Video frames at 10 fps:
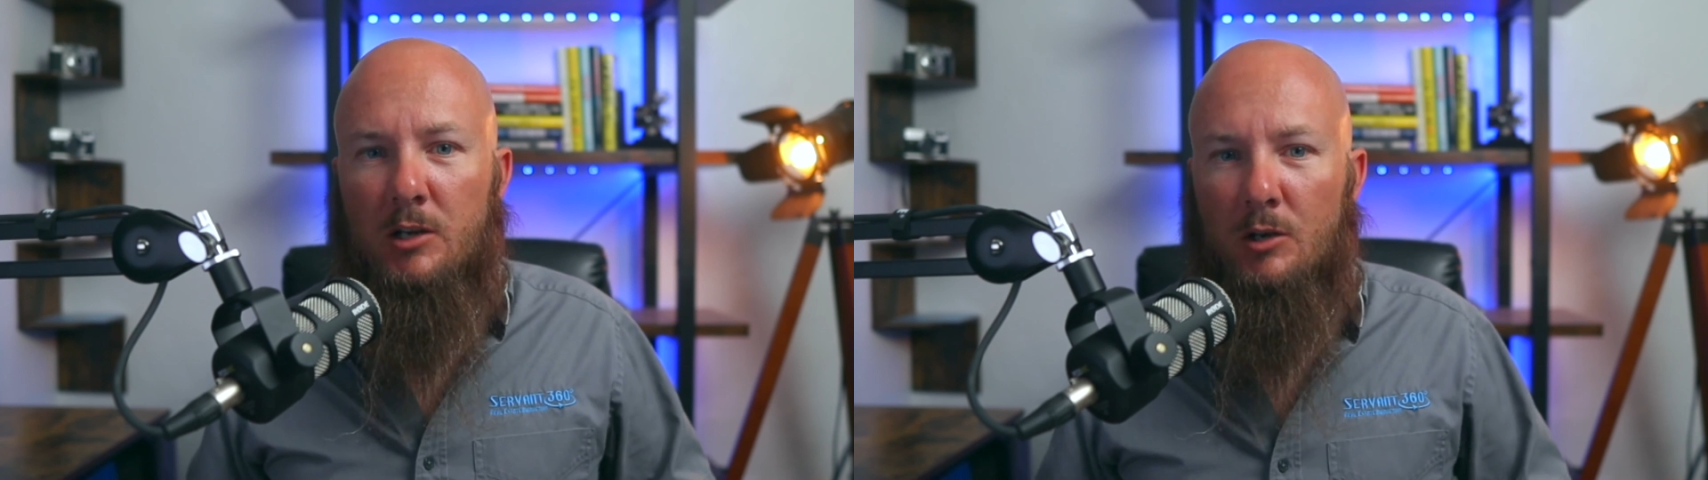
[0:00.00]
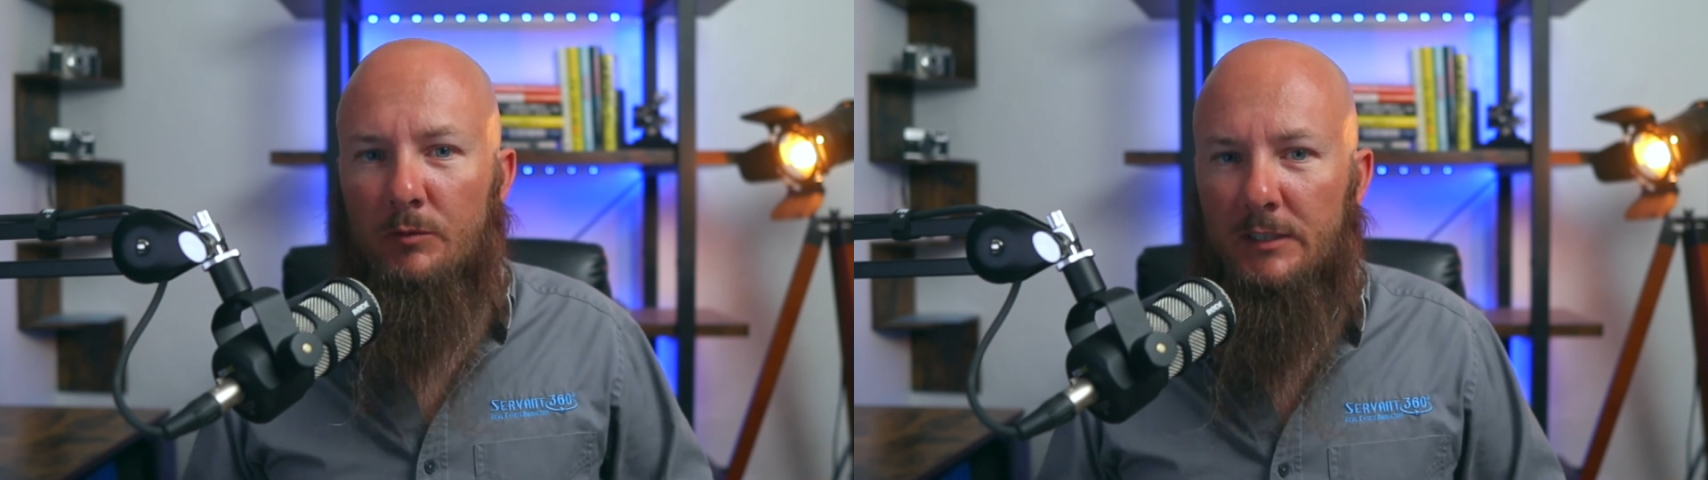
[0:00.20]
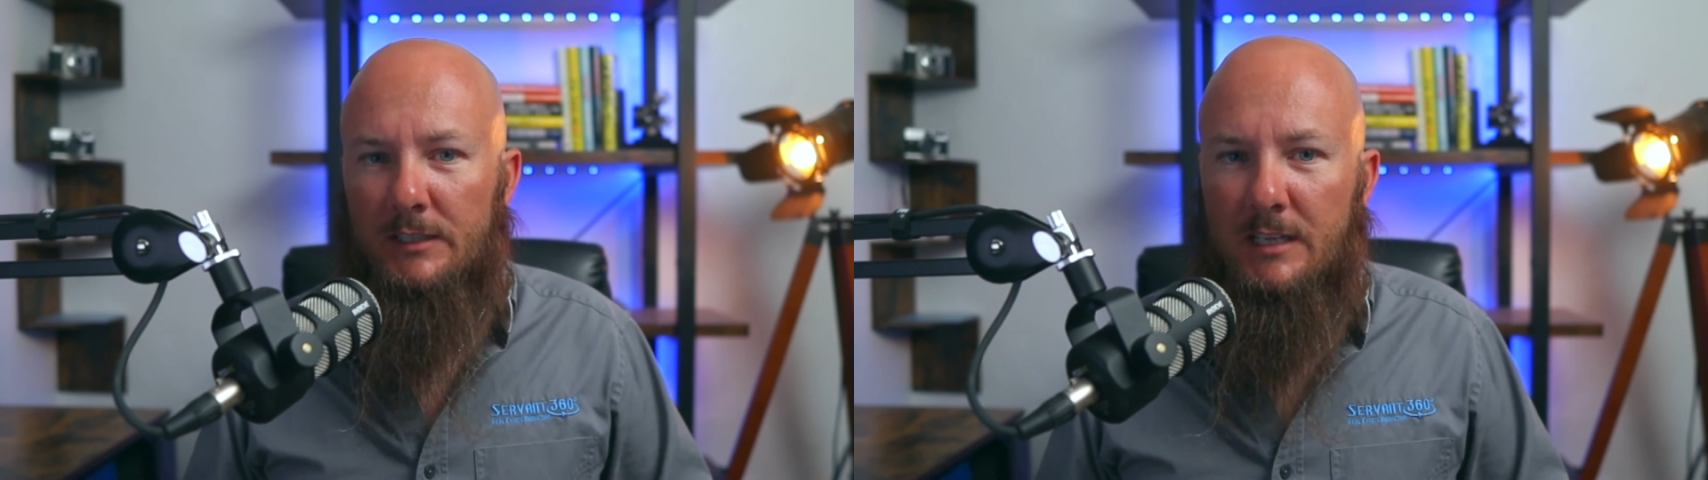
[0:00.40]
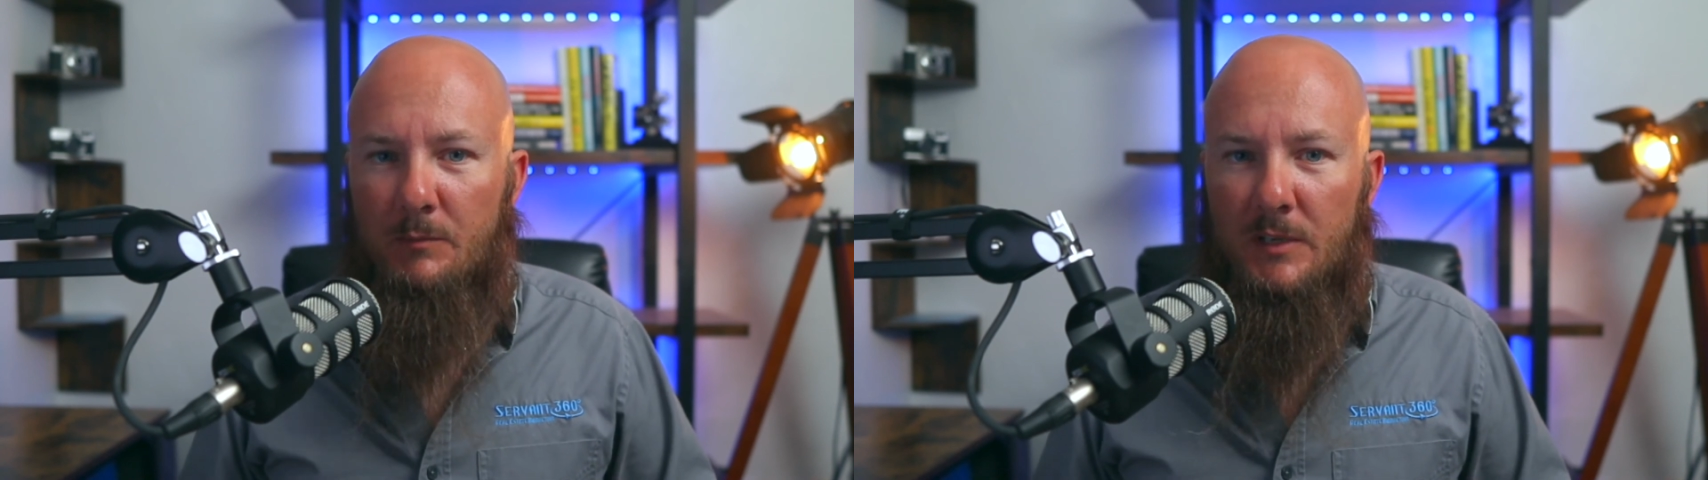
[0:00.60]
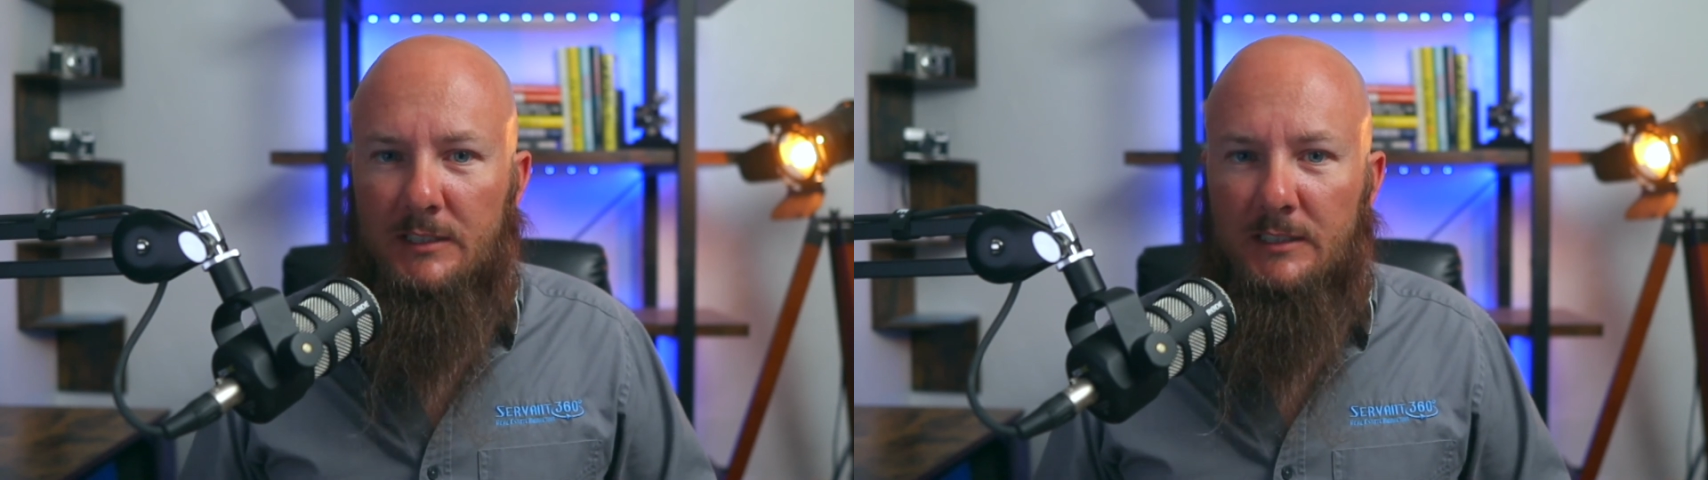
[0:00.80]
your real estate
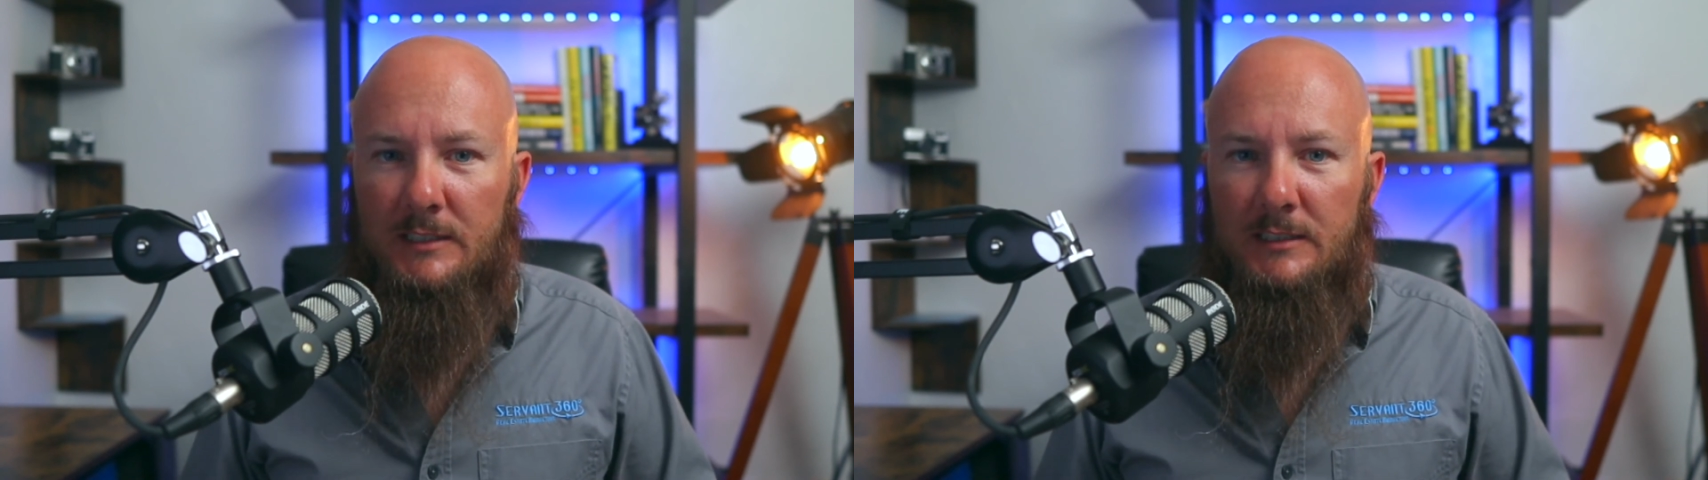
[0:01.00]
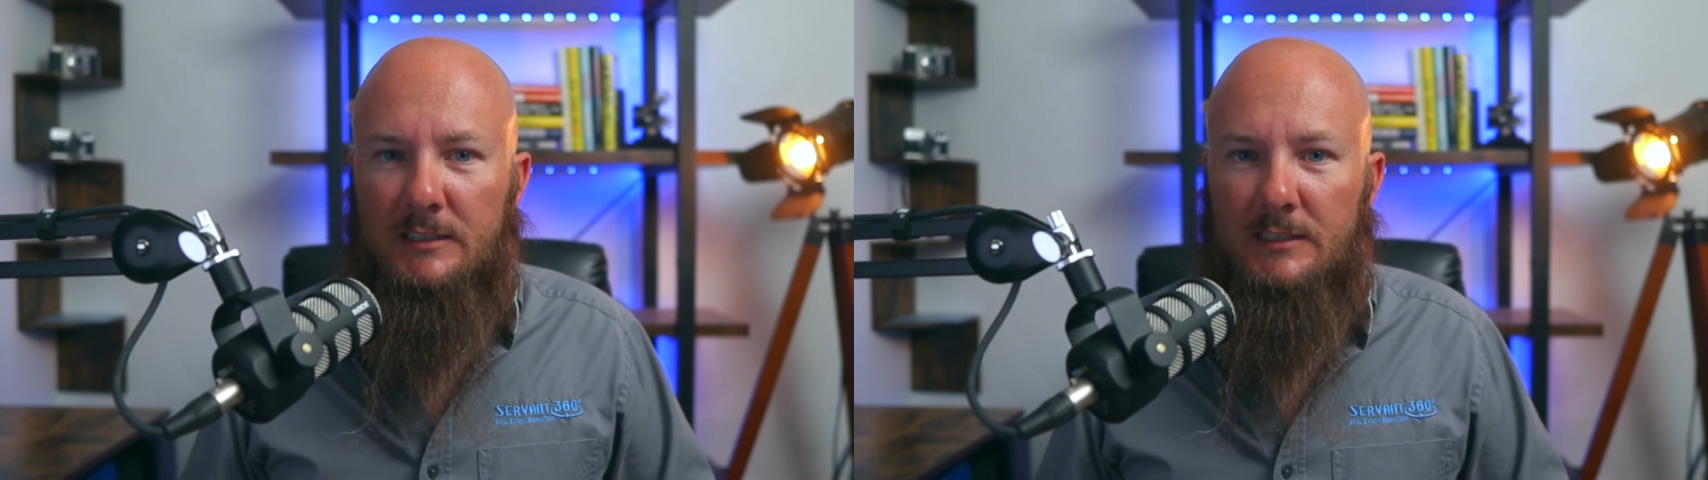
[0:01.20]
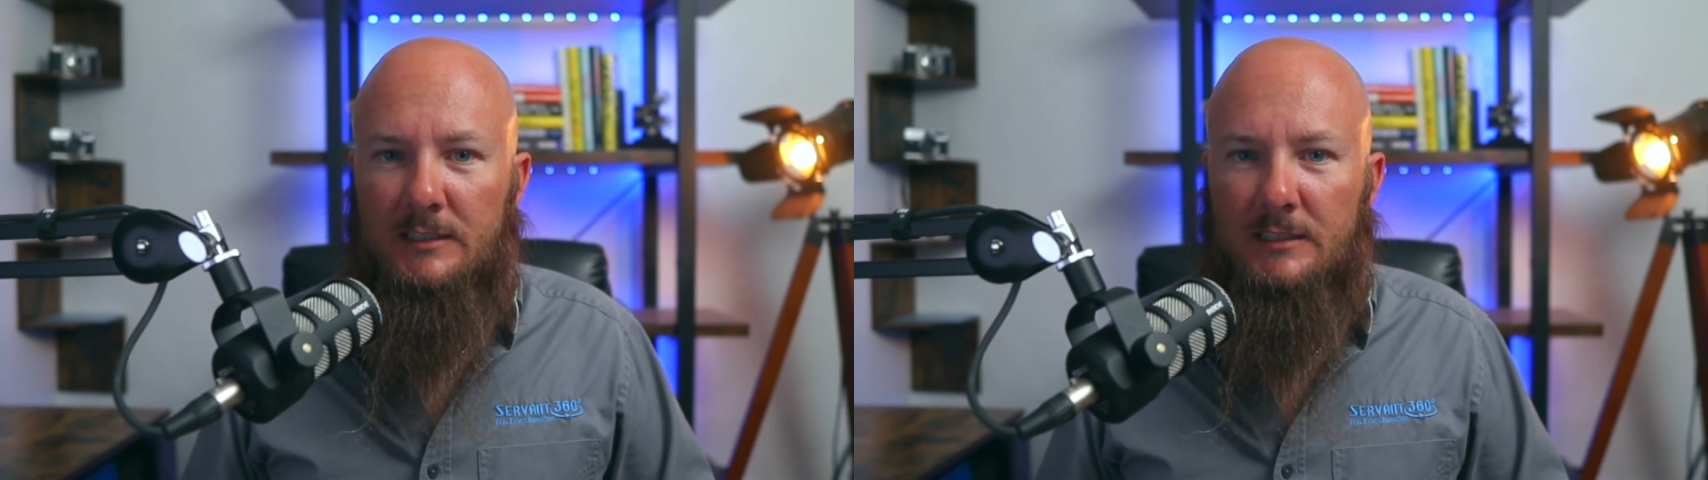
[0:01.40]
business.